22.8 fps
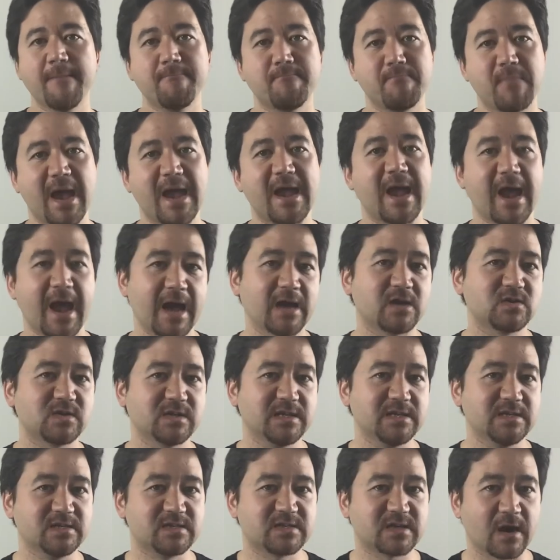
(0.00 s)
may
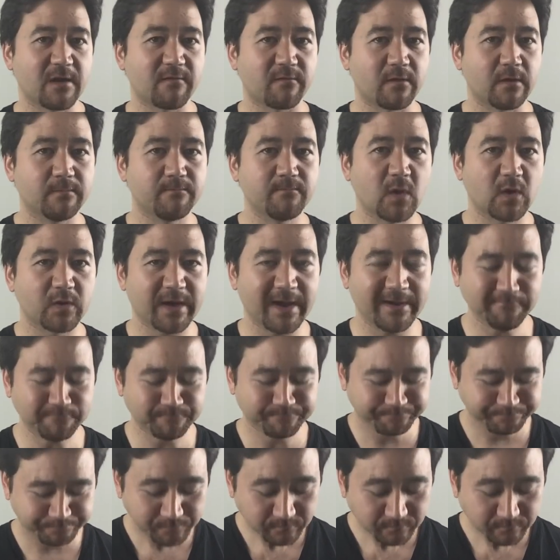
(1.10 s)
actually discover it, okay?